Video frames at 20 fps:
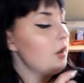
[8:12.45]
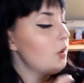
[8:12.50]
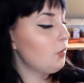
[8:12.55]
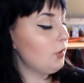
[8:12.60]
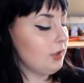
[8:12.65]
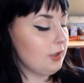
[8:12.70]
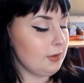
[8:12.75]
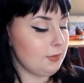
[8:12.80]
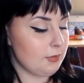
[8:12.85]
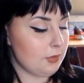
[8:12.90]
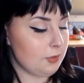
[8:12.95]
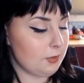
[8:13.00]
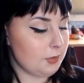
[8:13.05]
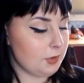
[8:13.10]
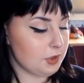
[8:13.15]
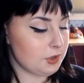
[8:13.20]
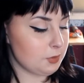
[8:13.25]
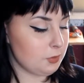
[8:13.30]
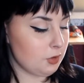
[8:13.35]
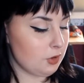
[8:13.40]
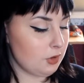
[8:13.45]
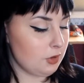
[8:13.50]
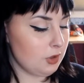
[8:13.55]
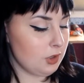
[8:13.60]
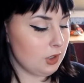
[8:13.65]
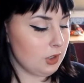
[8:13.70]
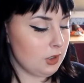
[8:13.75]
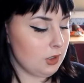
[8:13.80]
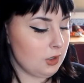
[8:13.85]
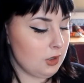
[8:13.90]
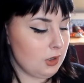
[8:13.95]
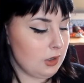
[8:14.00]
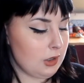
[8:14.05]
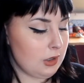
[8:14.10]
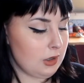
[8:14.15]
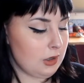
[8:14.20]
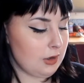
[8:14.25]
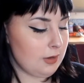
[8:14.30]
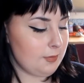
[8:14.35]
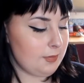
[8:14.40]
really much more
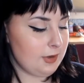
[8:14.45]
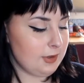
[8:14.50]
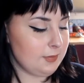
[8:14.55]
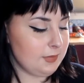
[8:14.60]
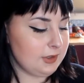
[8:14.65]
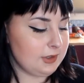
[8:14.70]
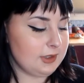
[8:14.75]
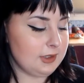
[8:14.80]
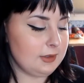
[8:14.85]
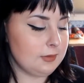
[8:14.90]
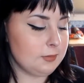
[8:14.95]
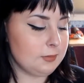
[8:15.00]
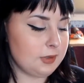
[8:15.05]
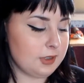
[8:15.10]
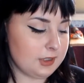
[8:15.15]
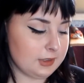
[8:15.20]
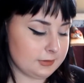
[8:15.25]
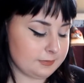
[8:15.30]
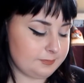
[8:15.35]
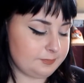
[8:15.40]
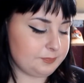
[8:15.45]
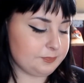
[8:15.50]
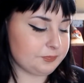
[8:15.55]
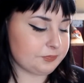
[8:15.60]
um, pigmented but